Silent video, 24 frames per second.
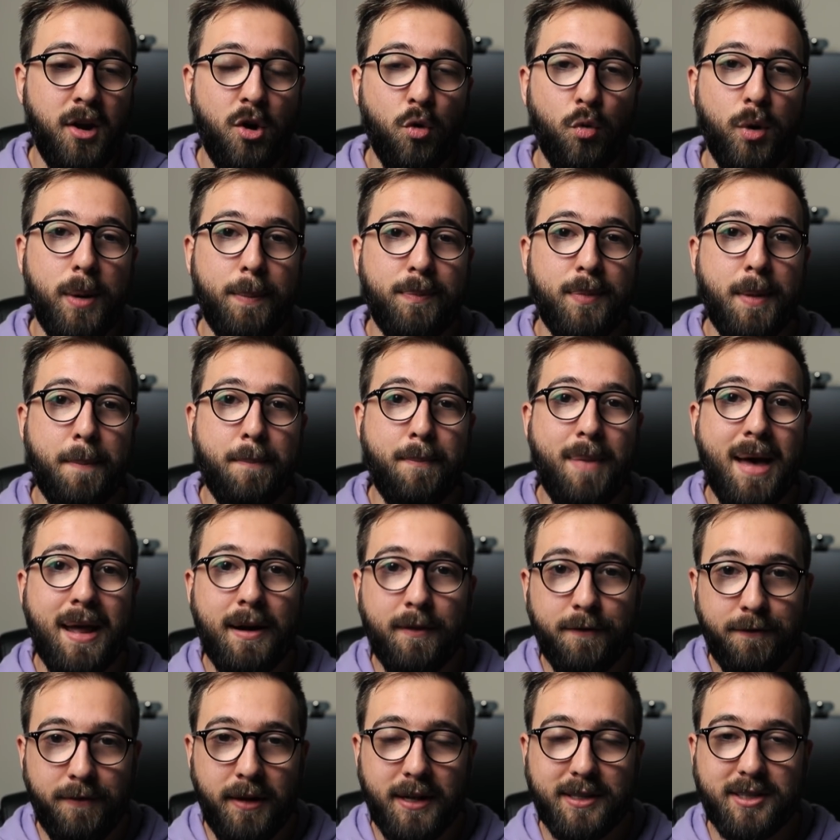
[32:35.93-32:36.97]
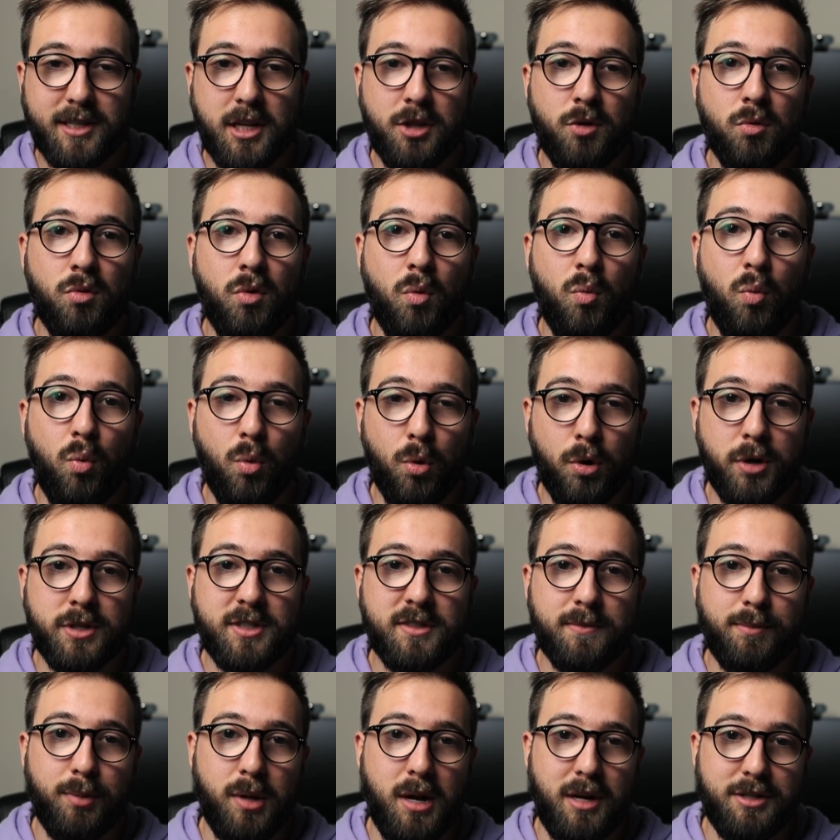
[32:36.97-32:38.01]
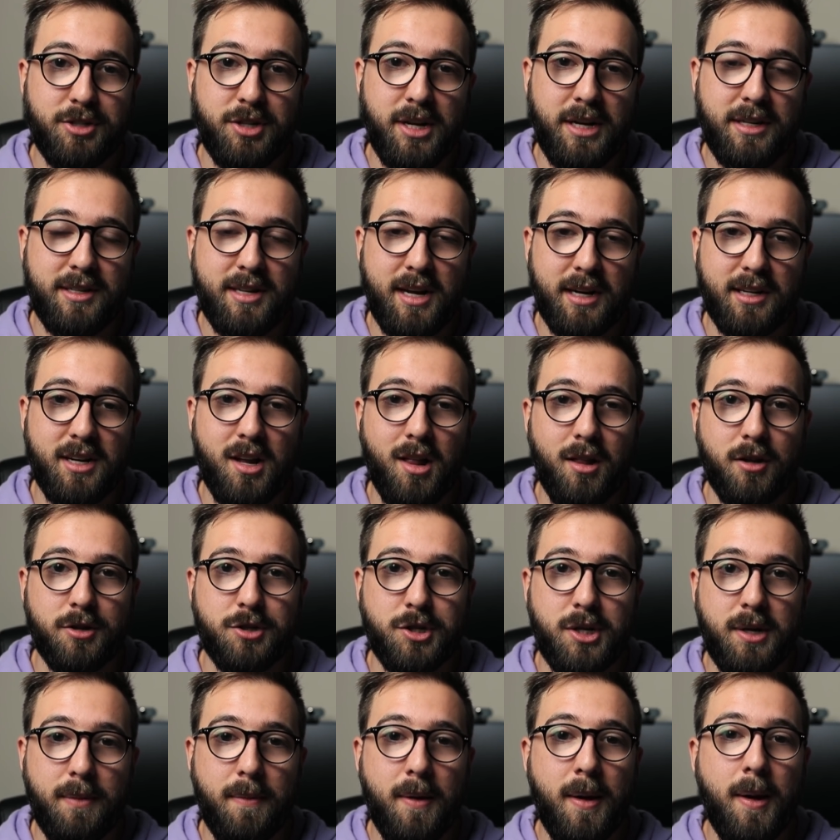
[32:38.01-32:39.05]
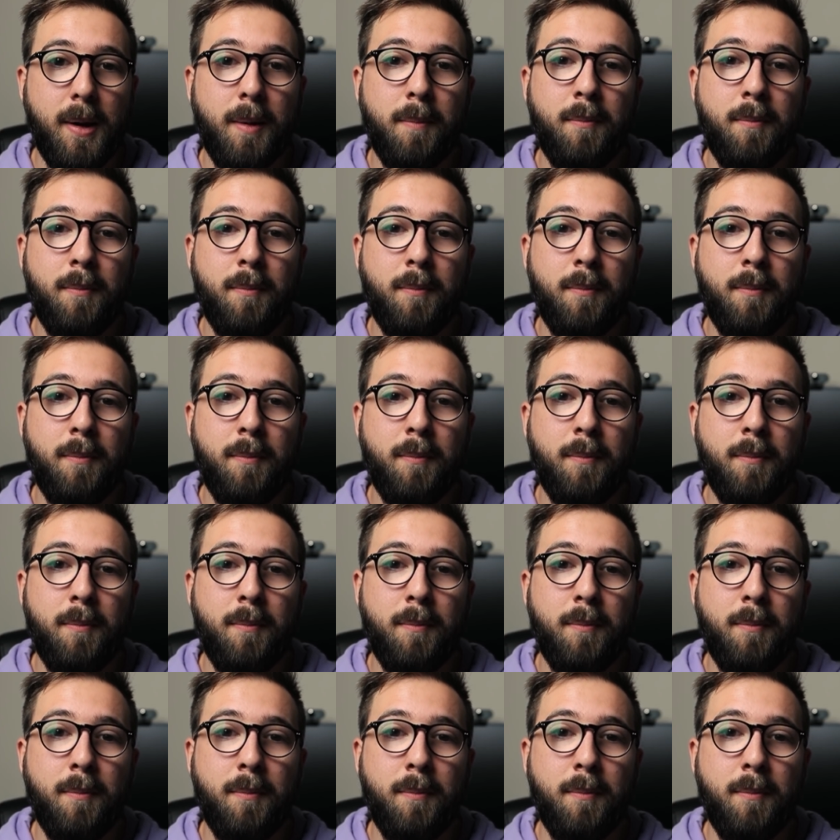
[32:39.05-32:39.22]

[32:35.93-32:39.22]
reap the benefits and the rewards of blockchain technology,